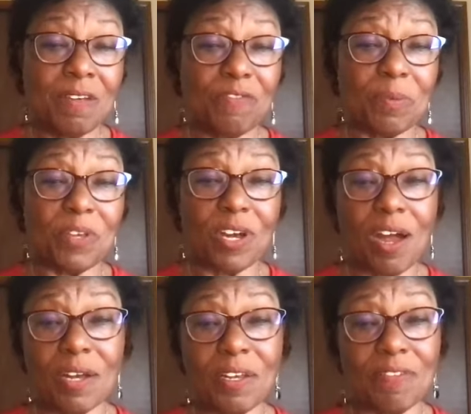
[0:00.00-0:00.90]
from your
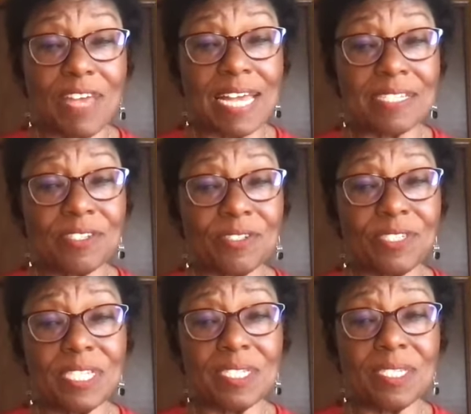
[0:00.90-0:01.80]
cardiovascular
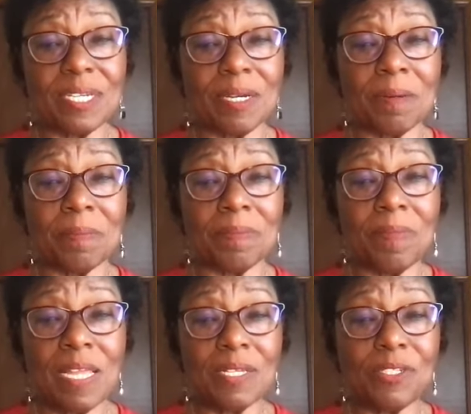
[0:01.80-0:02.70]
system
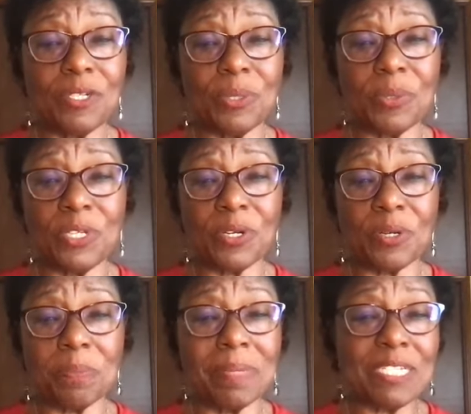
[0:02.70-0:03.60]
to
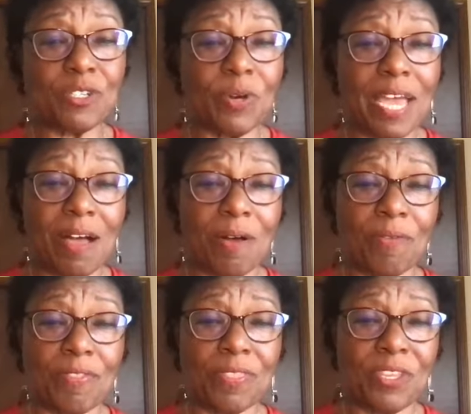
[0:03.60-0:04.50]
your mental health,